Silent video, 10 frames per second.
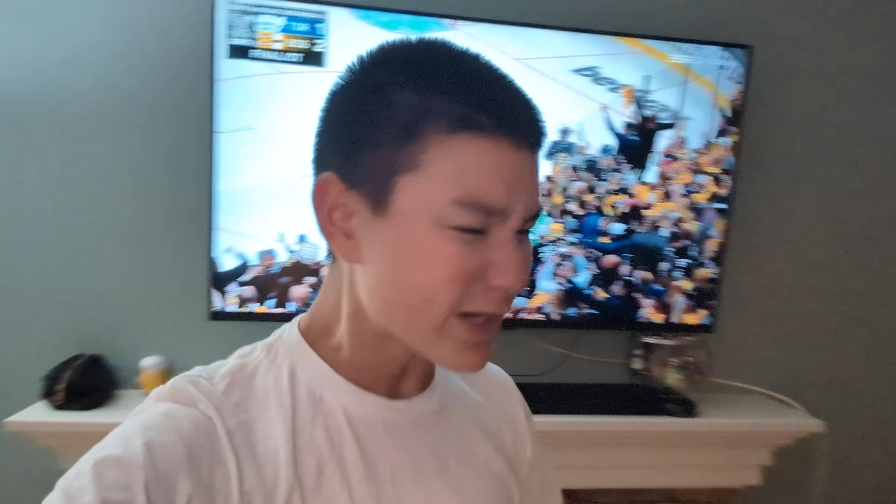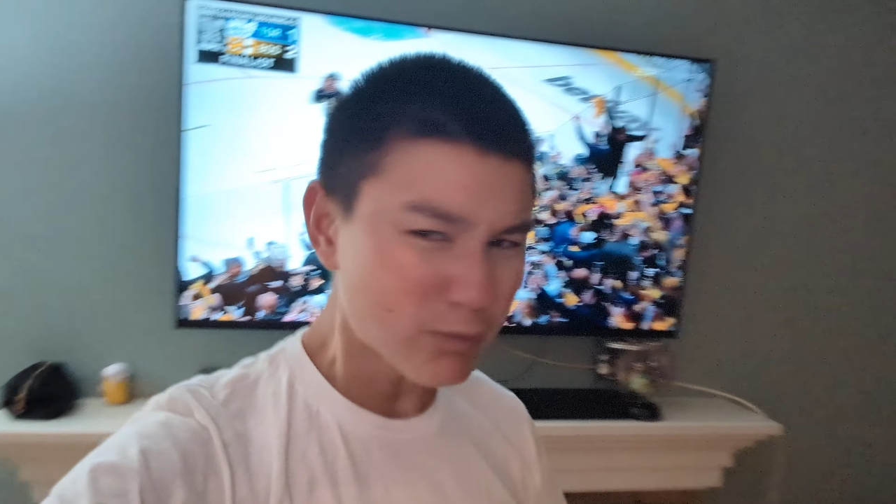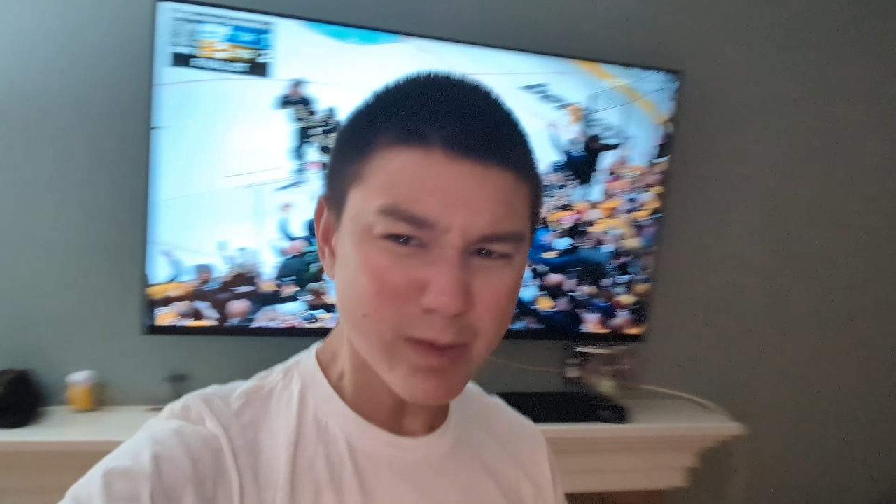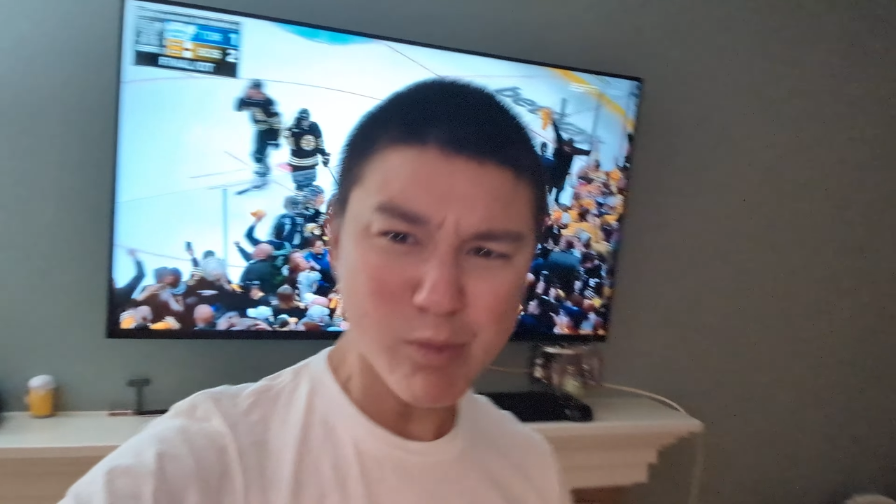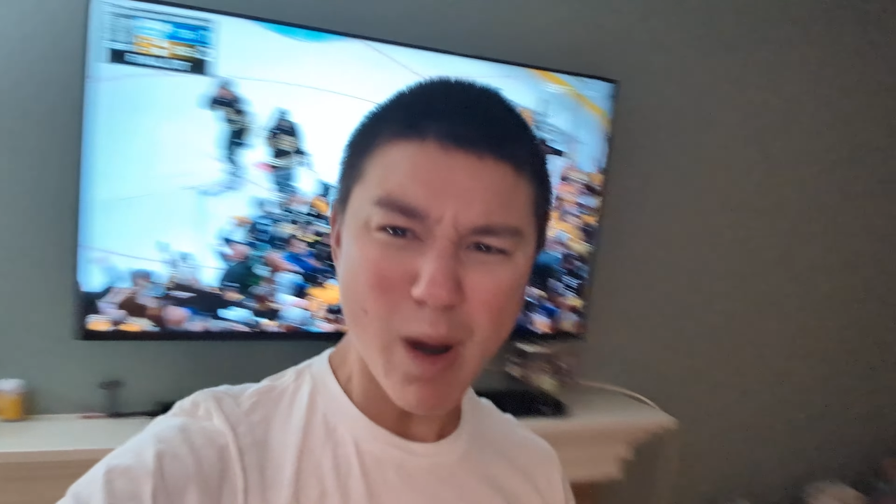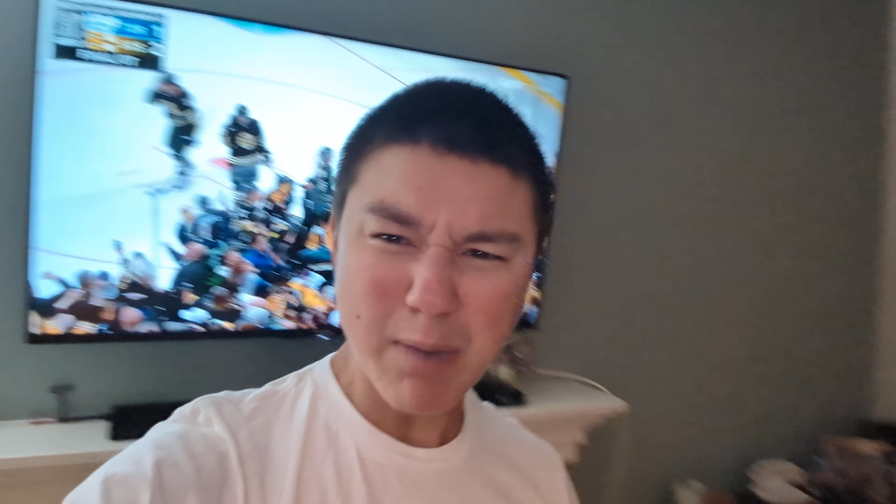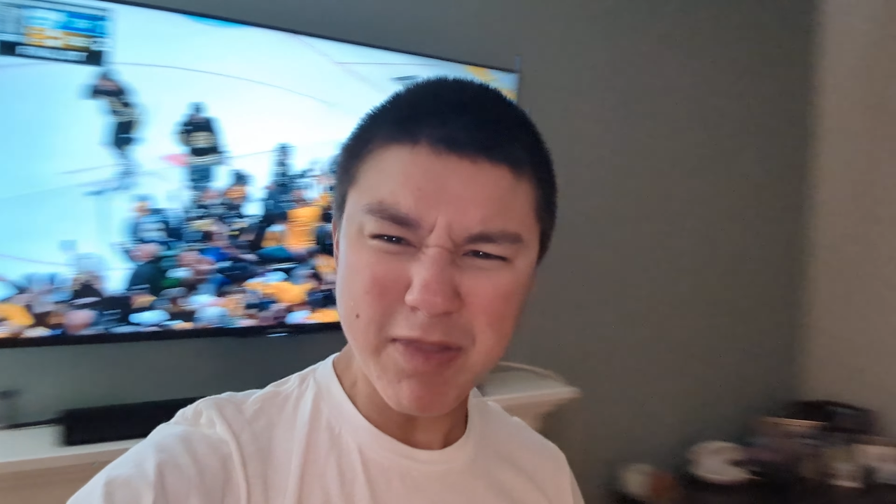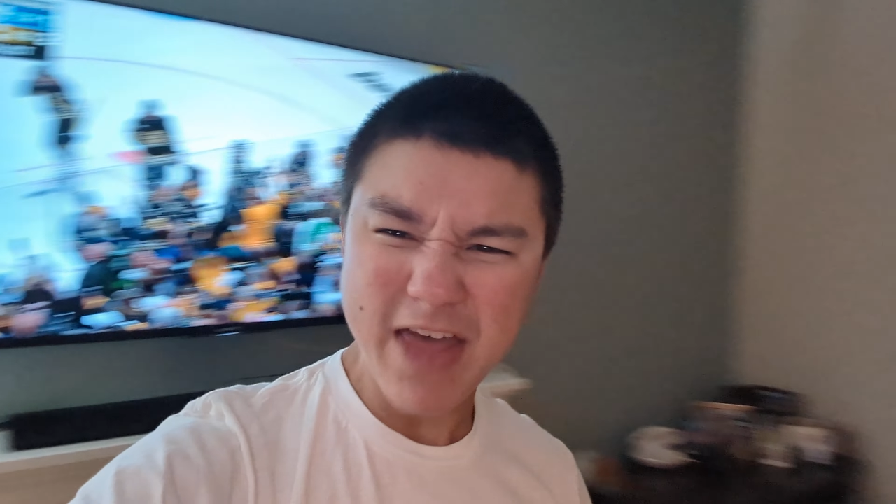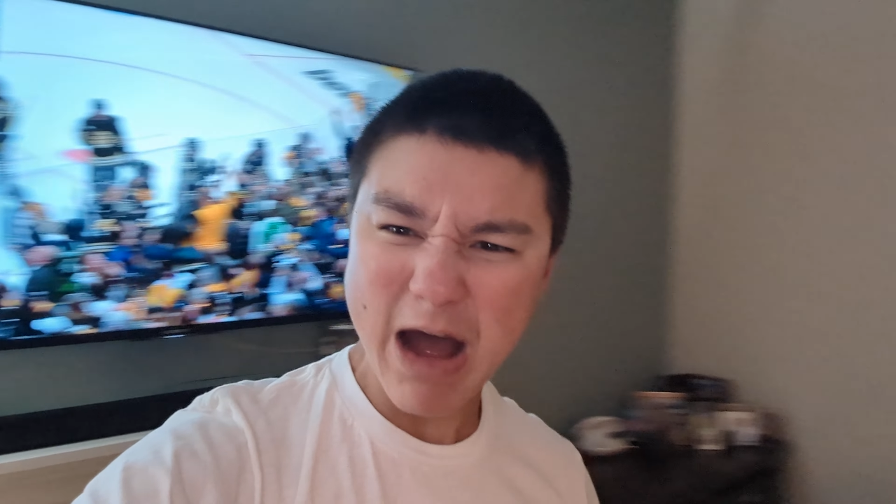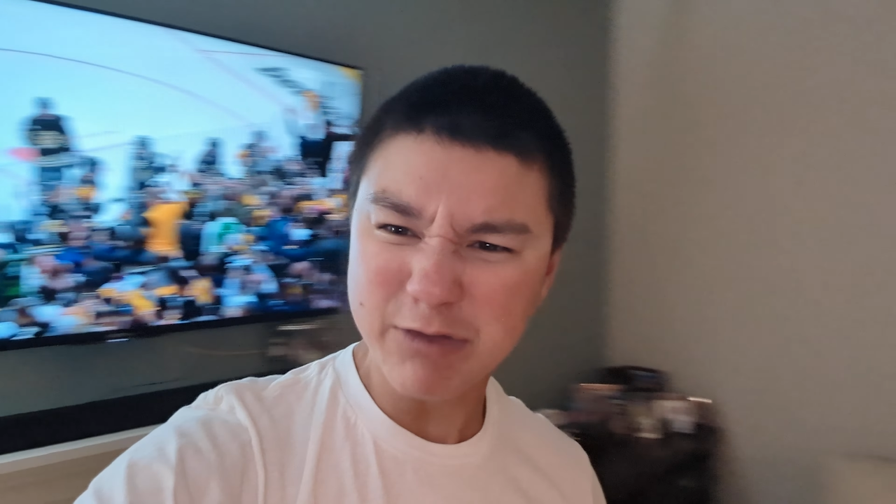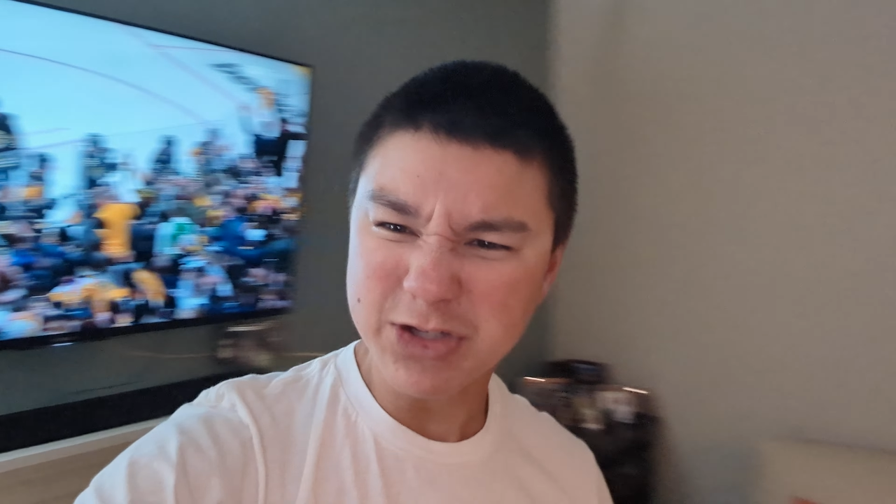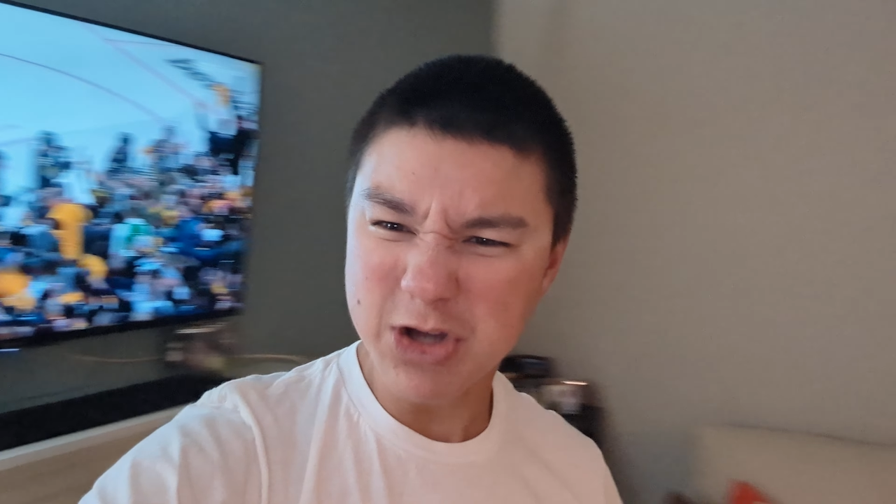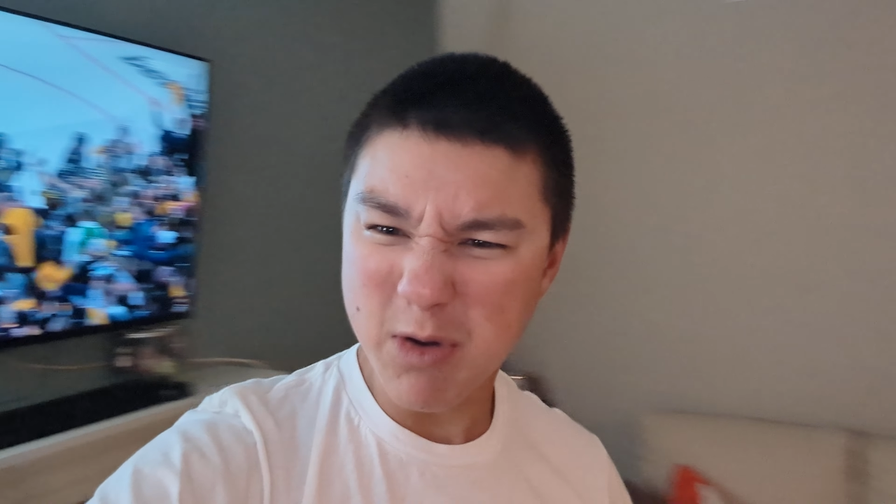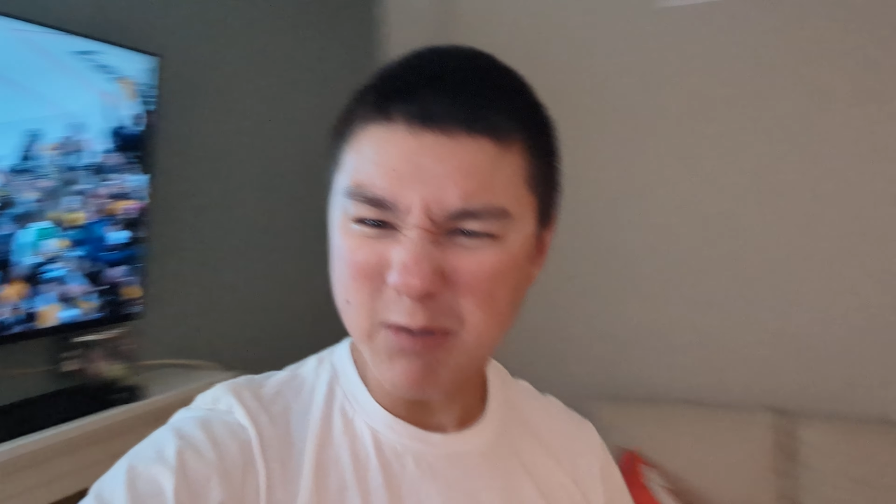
We, we won without you,